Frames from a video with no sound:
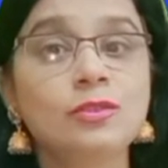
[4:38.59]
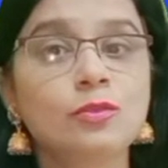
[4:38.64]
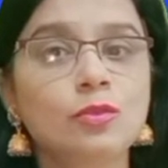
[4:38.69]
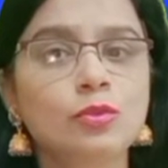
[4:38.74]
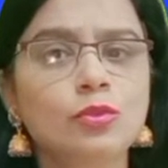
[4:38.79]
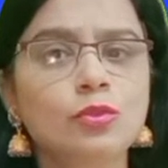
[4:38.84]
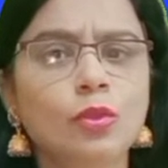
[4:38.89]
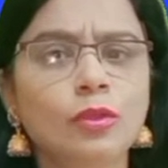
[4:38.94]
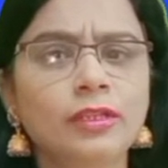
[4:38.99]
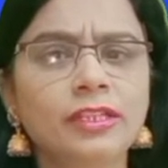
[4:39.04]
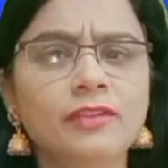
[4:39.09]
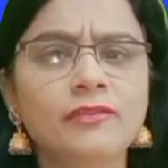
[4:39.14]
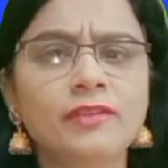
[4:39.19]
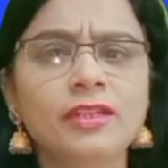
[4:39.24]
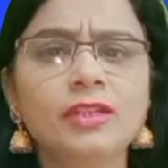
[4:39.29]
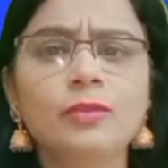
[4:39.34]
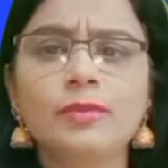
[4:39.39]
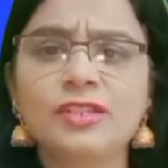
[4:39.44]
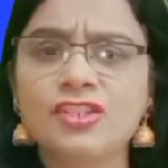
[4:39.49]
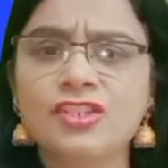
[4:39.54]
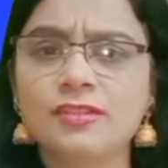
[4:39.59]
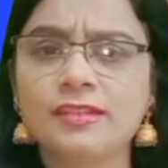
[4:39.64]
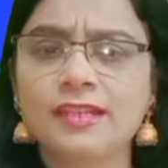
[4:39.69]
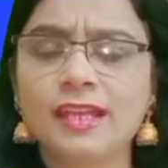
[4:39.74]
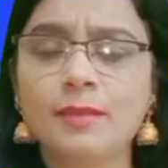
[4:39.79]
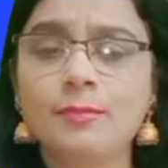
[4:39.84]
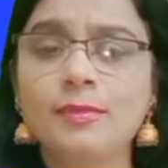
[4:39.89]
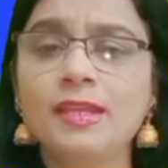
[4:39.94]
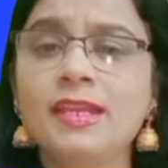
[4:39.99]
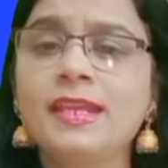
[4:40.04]
no, not given question
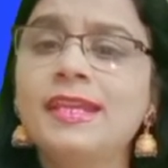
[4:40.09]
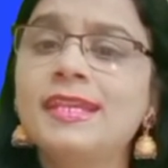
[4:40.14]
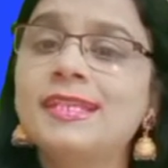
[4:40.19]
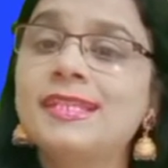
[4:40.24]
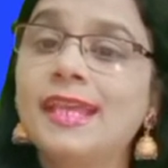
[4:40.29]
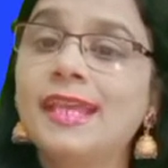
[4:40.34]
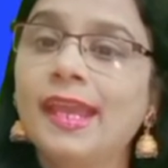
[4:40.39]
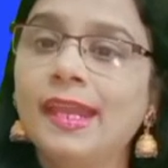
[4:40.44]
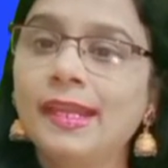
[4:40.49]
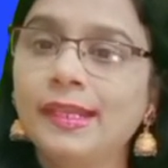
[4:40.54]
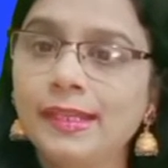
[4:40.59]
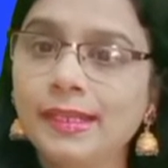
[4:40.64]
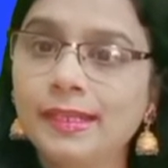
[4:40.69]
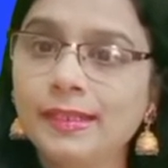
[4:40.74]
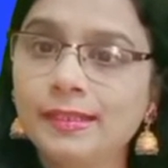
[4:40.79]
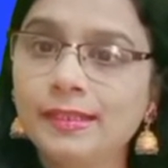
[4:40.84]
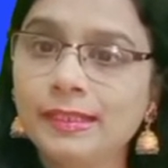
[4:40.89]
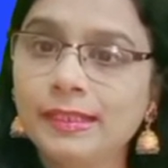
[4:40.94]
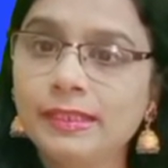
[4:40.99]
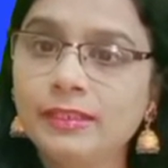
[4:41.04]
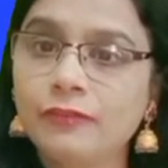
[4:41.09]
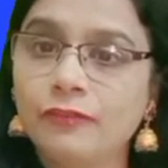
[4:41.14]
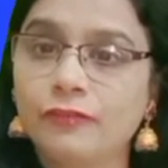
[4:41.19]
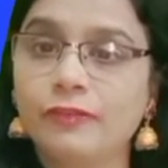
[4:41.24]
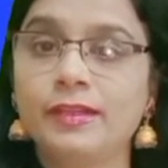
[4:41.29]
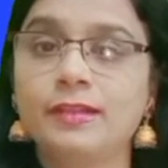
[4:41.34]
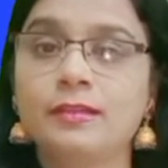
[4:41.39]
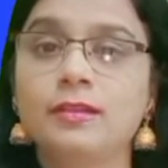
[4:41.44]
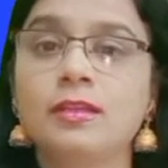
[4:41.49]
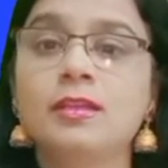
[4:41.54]
type is entirely
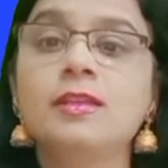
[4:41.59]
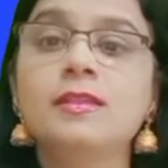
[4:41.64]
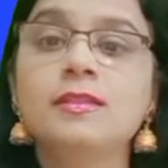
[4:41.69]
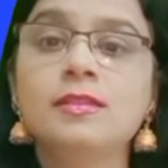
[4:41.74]
different.